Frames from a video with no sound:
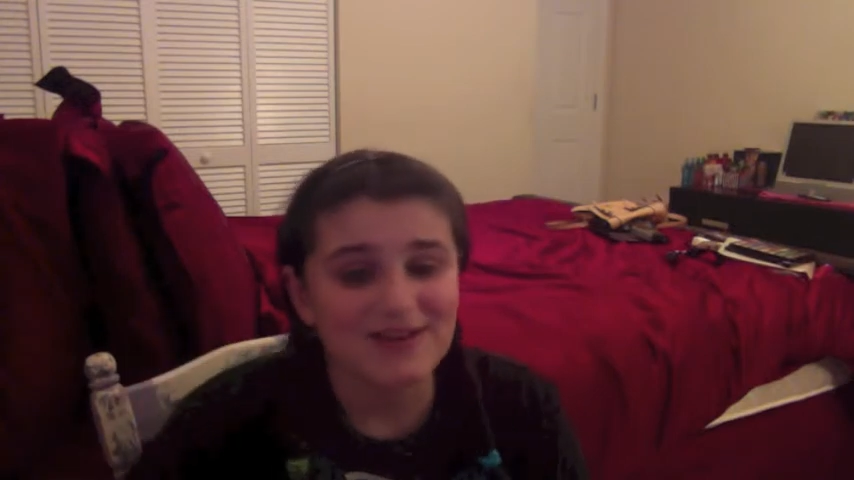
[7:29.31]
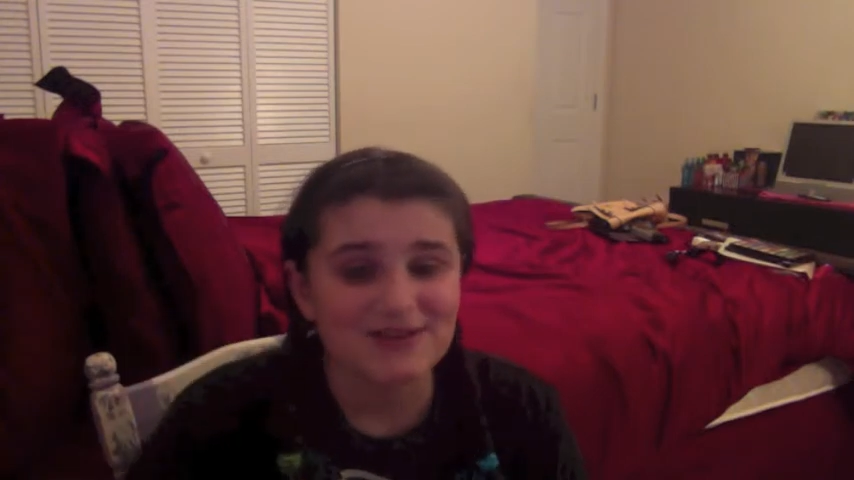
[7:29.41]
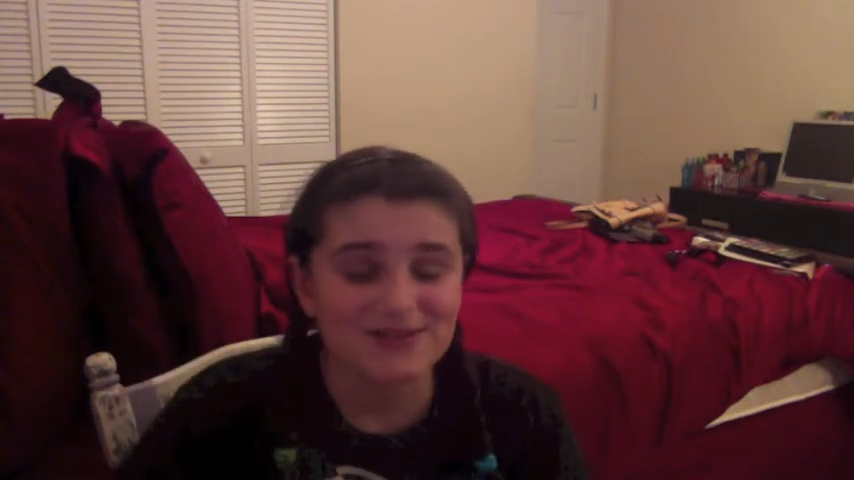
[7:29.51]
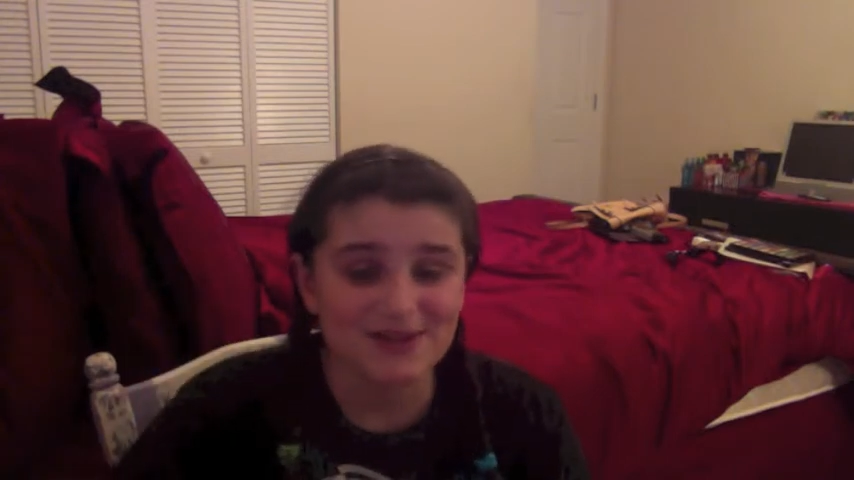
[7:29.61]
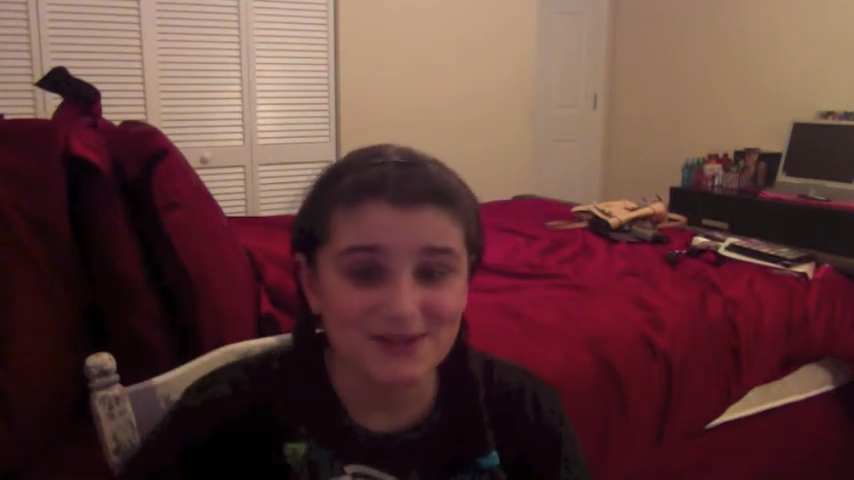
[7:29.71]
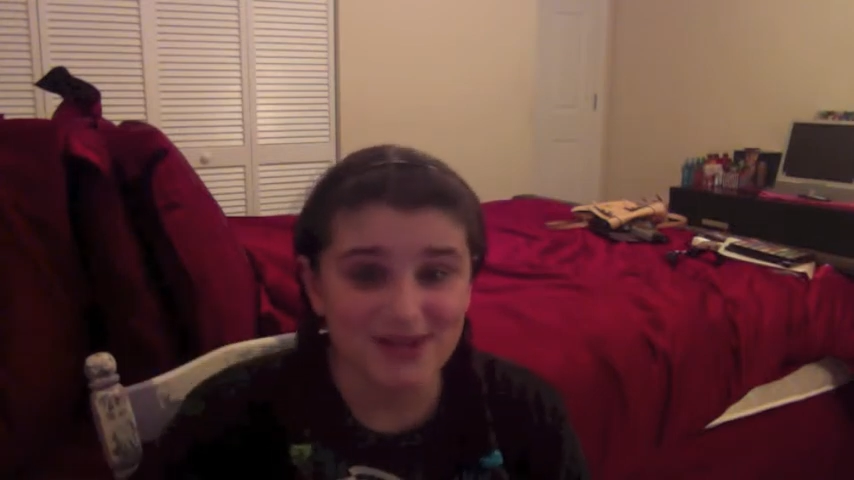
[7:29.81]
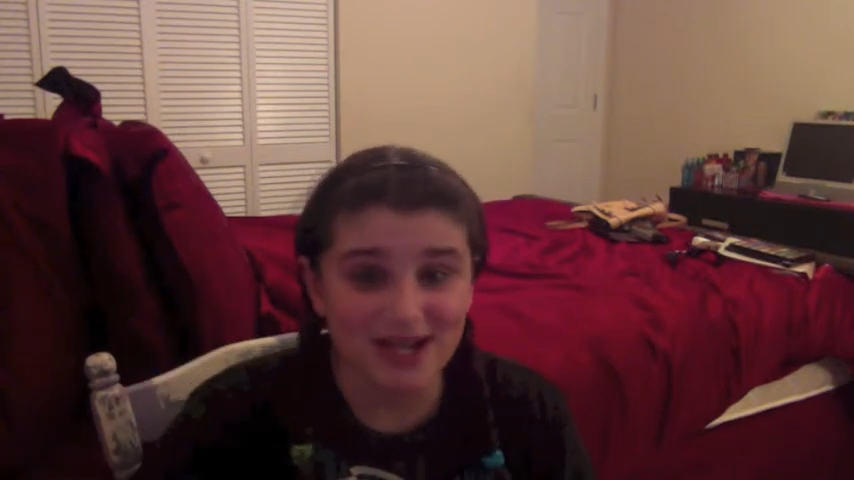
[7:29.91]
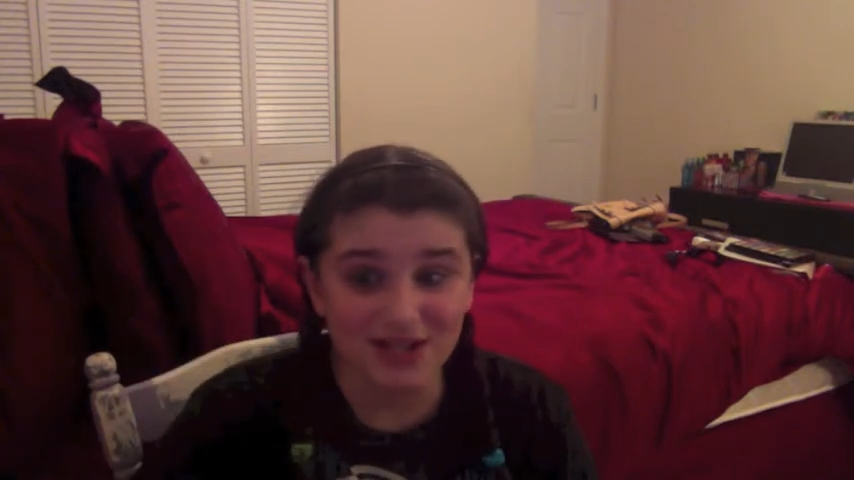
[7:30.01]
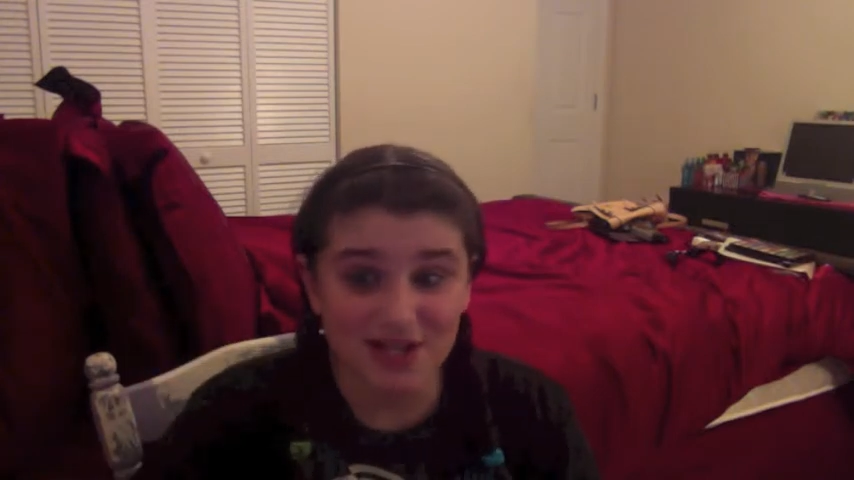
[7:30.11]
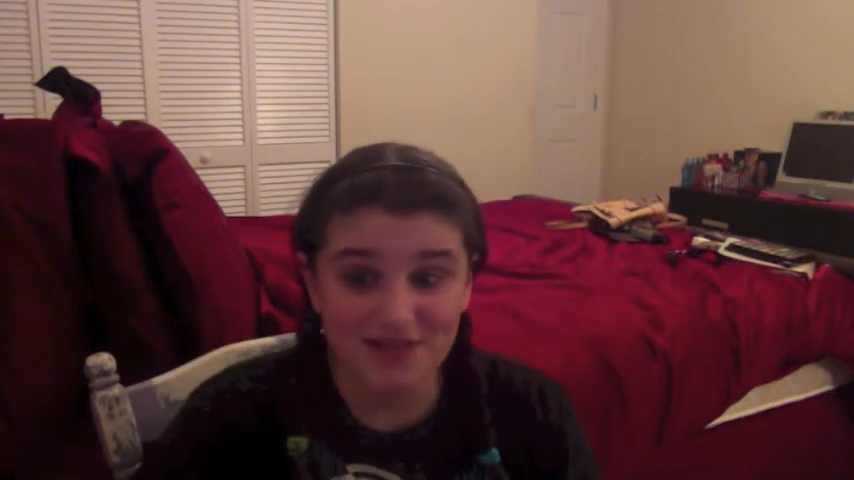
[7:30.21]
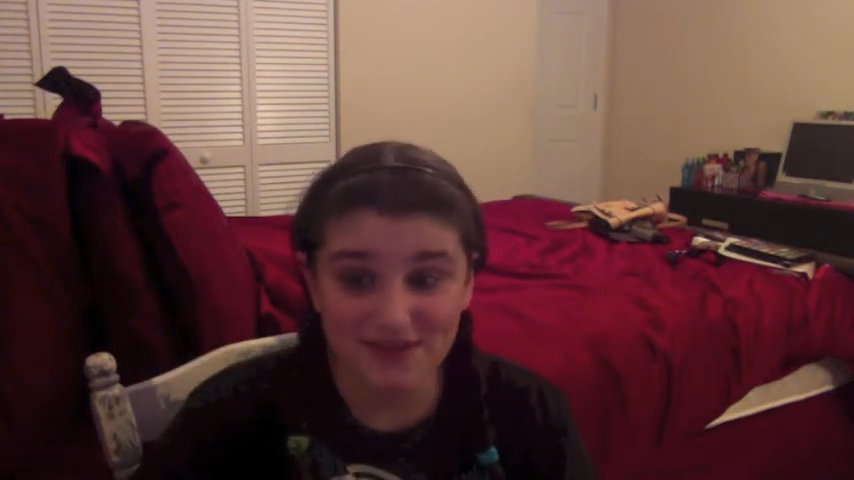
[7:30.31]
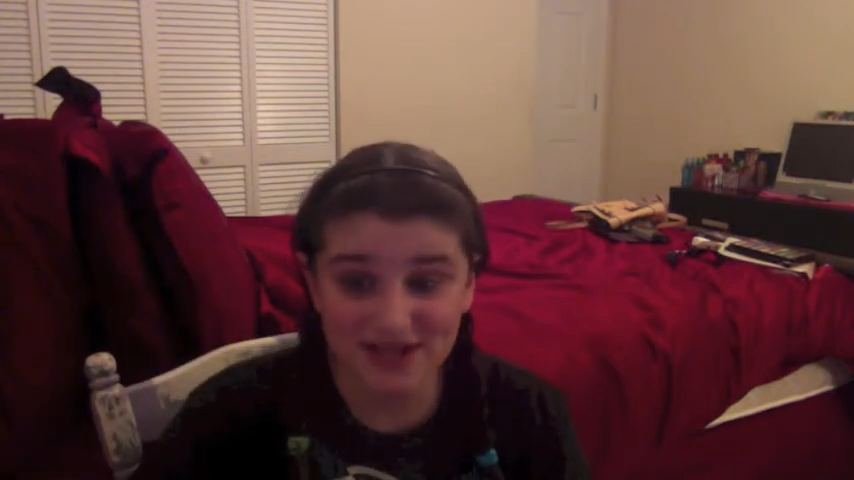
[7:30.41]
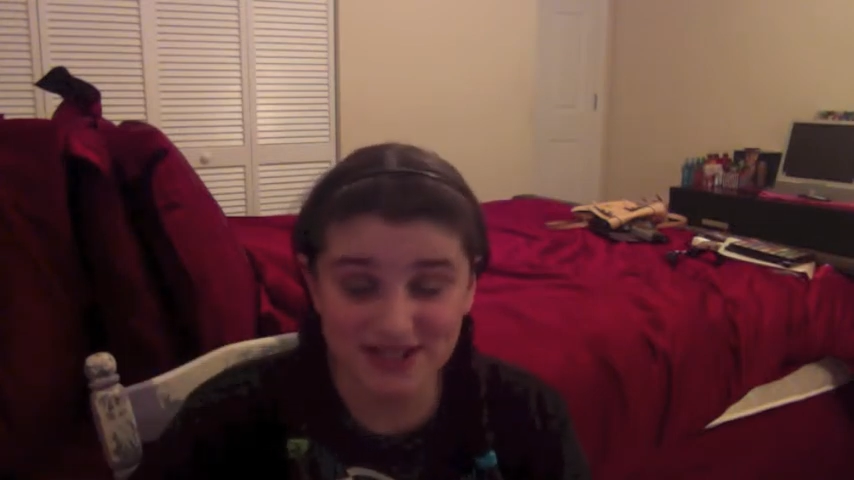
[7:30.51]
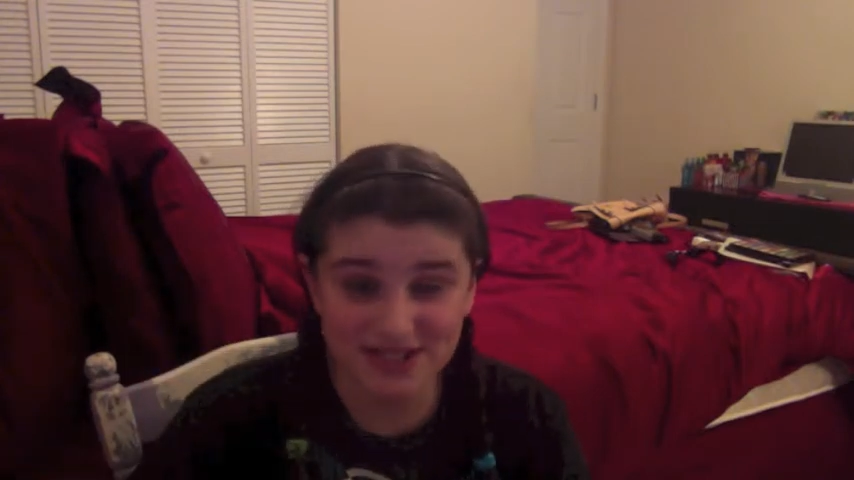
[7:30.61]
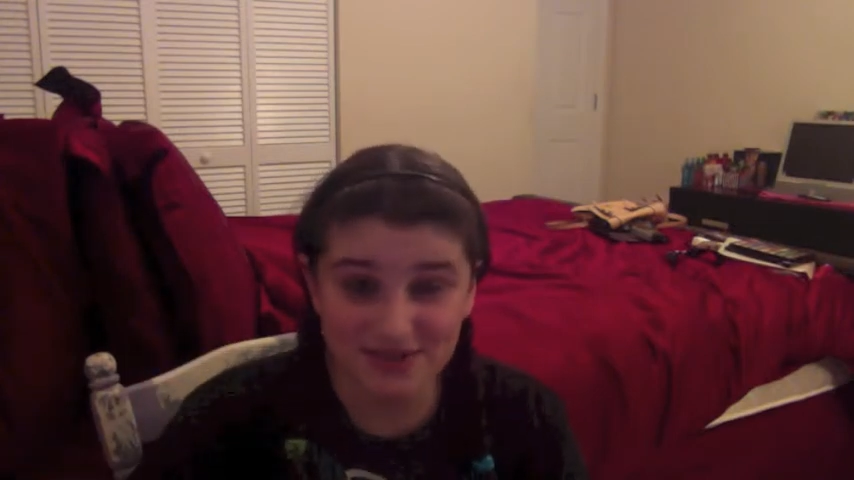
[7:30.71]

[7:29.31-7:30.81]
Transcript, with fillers: So yeah, lots of editing to